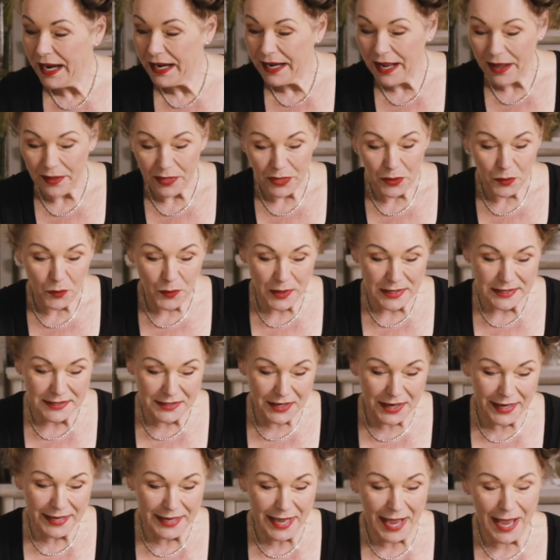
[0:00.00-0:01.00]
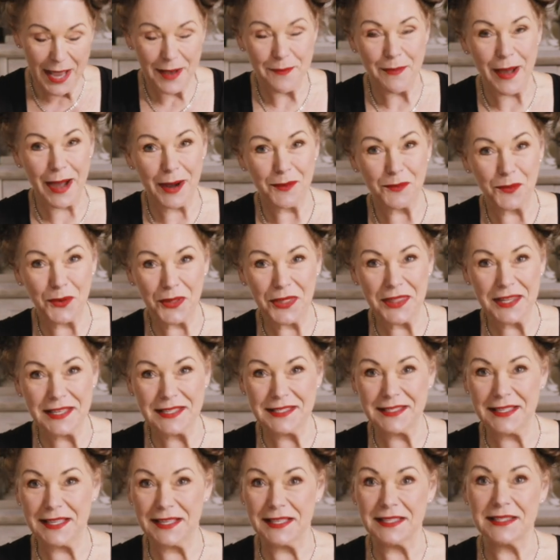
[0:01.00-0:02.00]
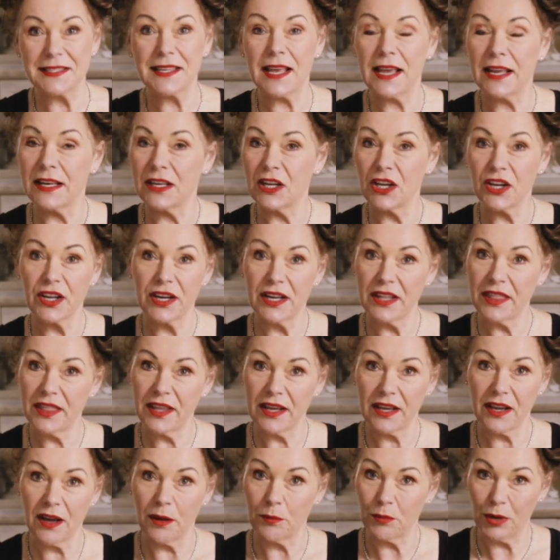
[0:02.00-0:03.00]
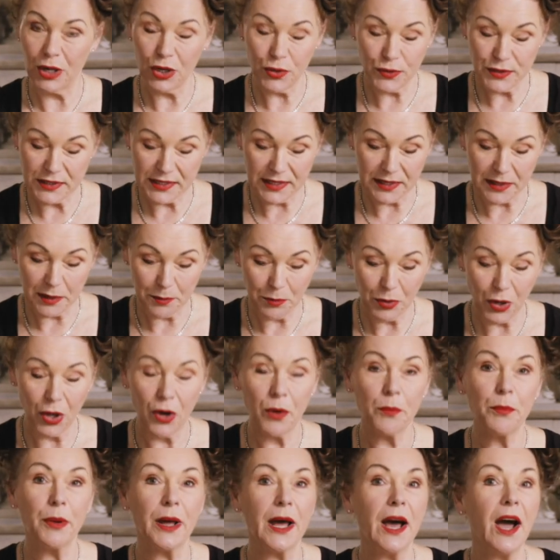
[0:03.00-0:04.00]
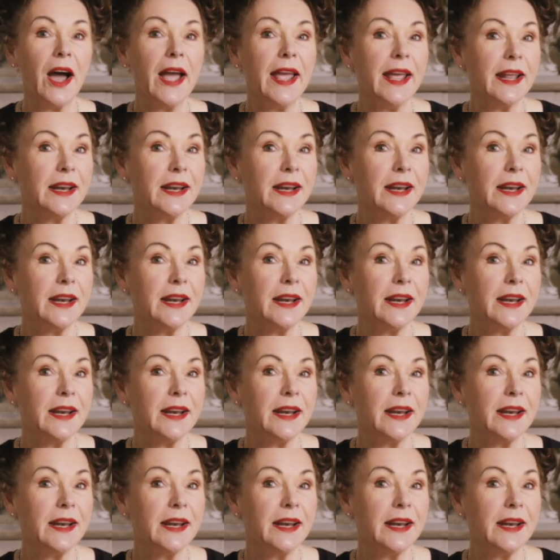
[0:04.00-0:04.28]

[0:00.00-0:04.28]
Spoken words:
Now, the reason I came up with this is, and you're gonna think I'm losing the plot, but